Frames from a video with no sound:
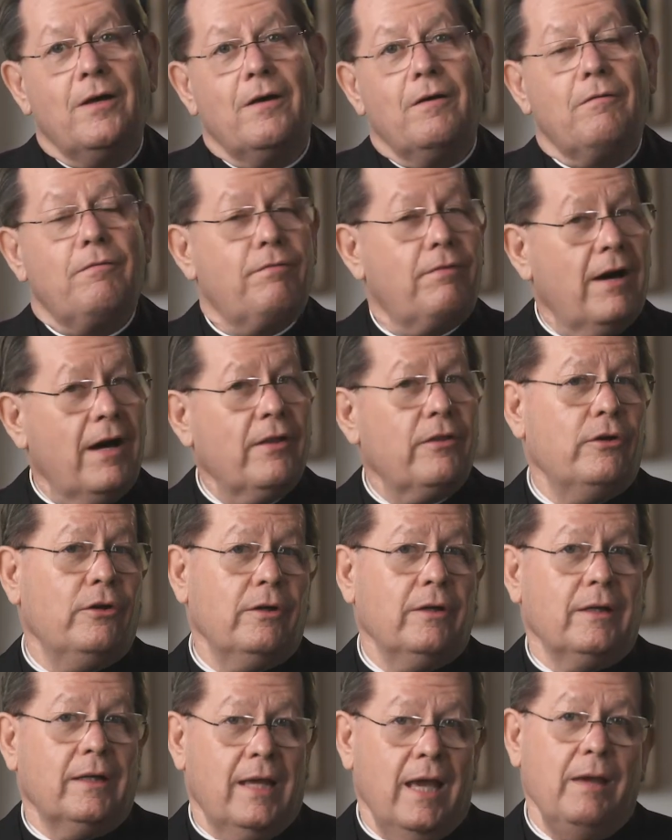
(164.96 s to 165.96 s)

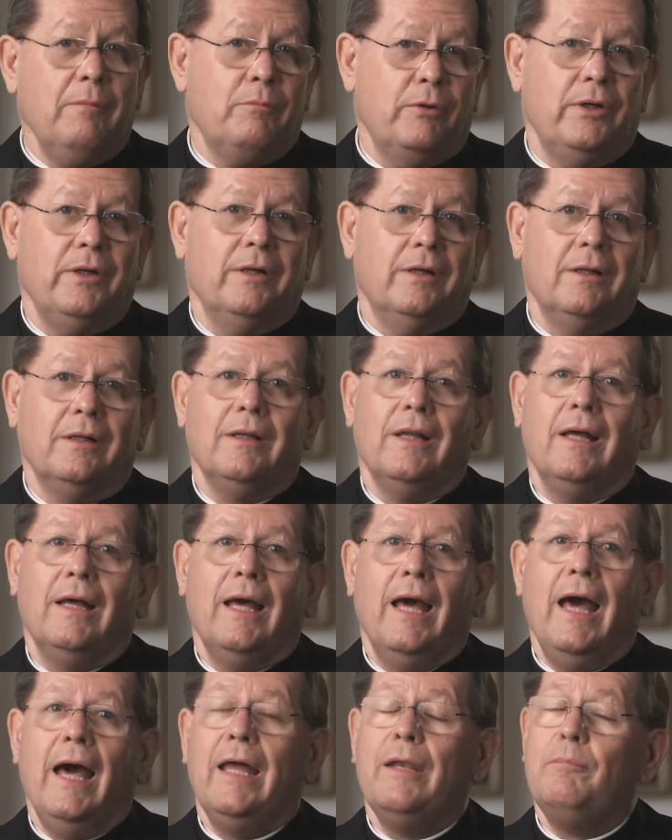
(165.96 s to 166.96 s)
Father Gabriel
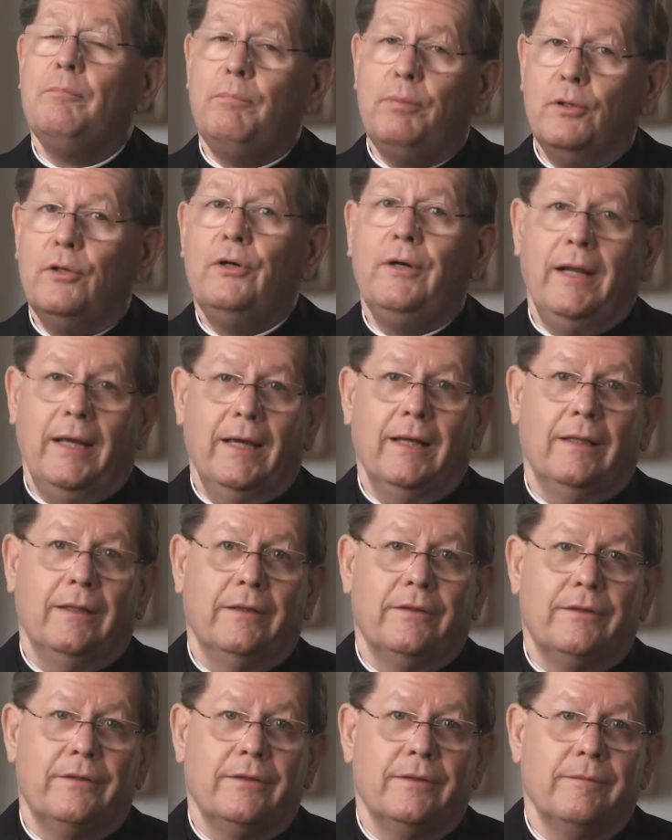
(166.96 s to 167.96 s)
had poor
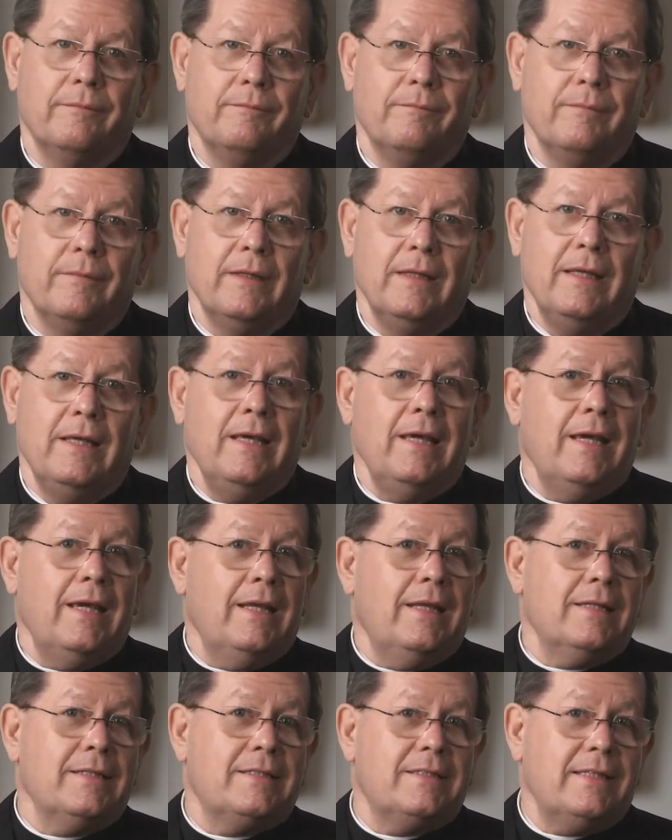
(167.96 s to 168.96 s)
health.
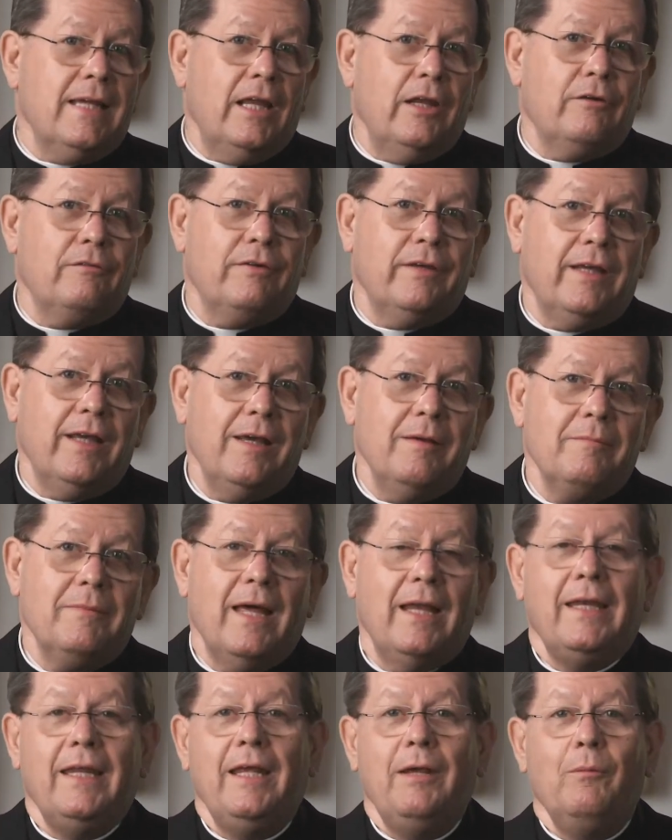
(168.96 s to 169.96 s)
It is said of him
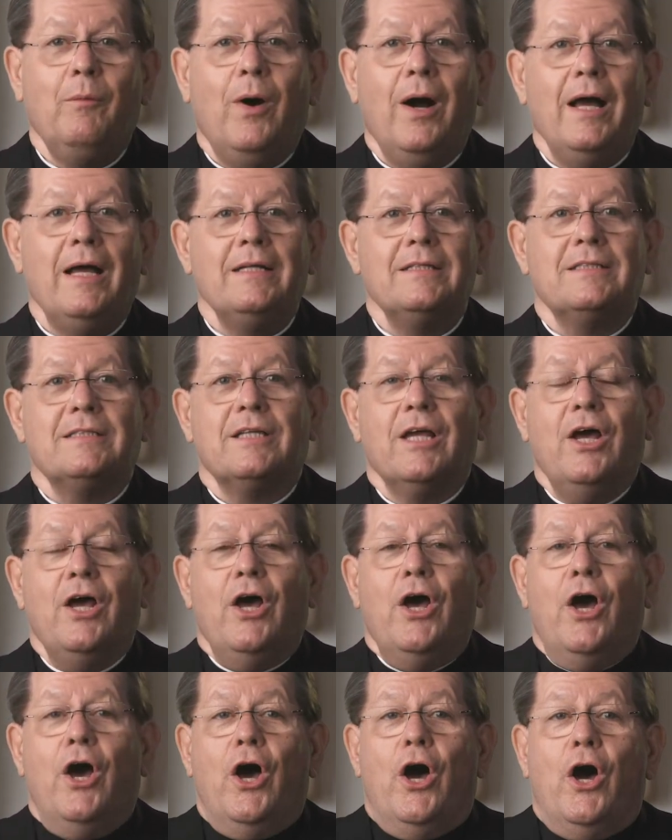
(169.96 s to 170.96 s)
that he was
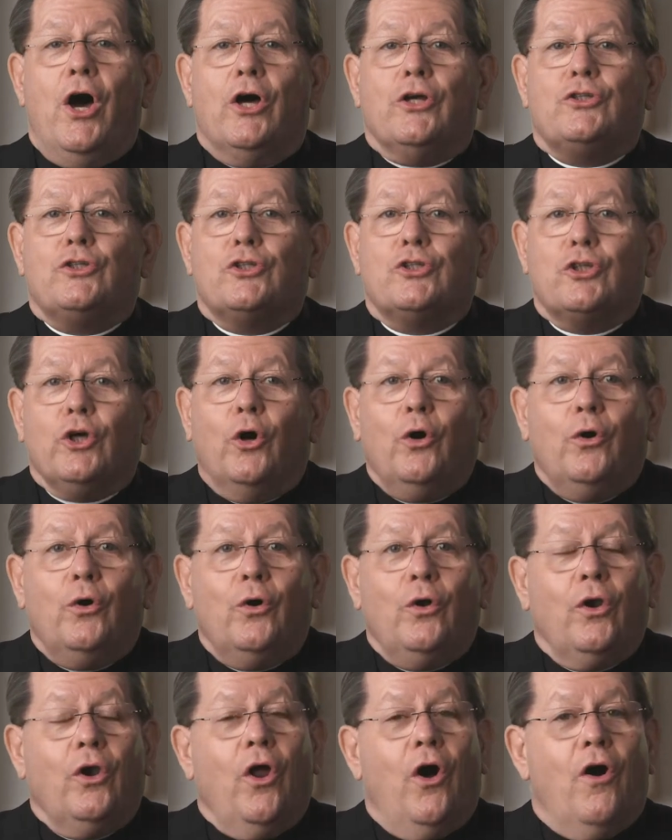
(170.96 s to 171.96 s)
a
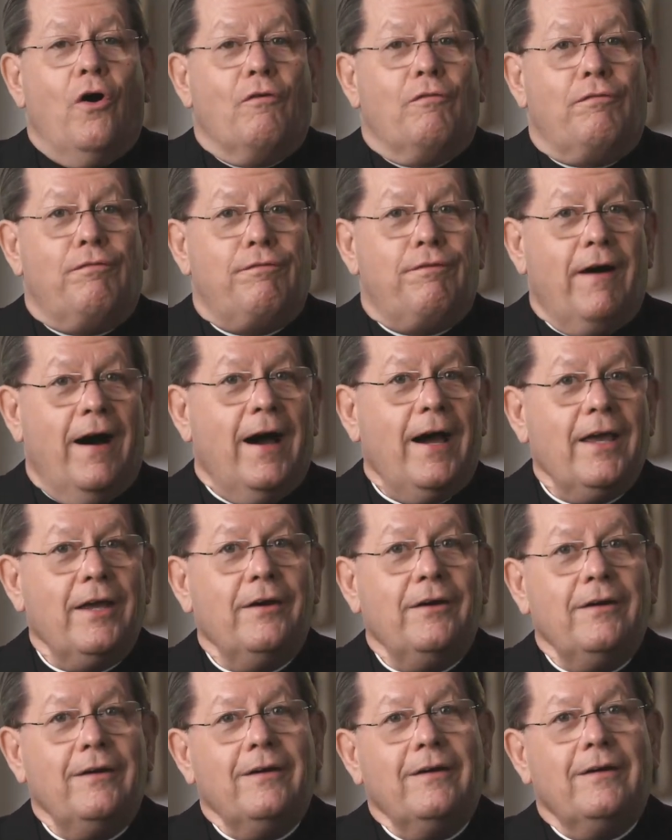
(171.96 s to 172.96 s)
soul of
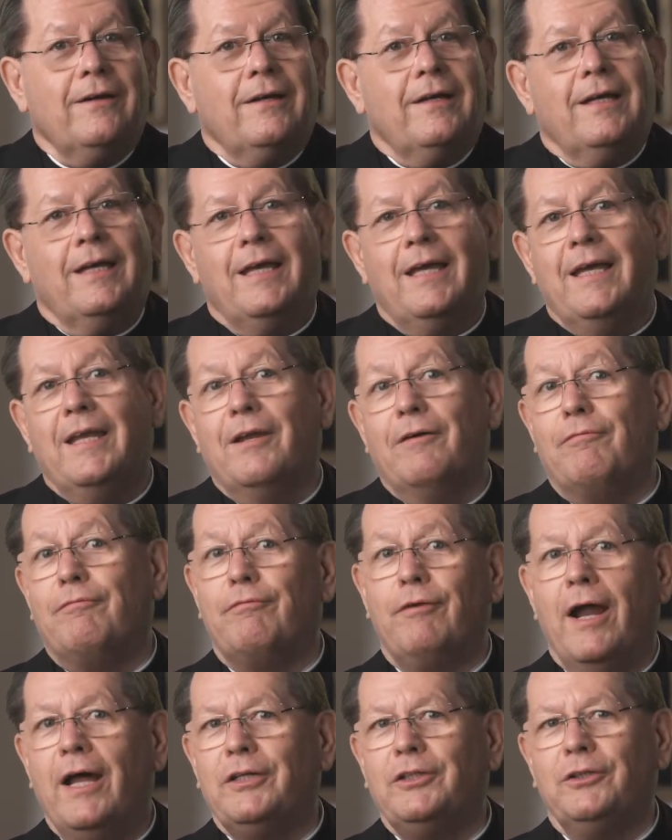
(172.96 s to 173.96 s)
fire in a
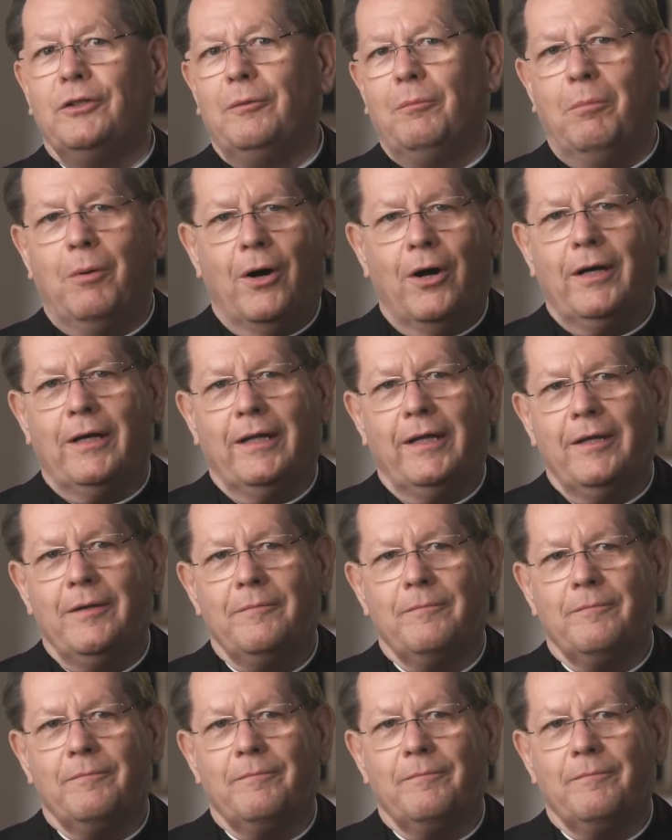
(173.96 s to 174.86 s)
fragile body.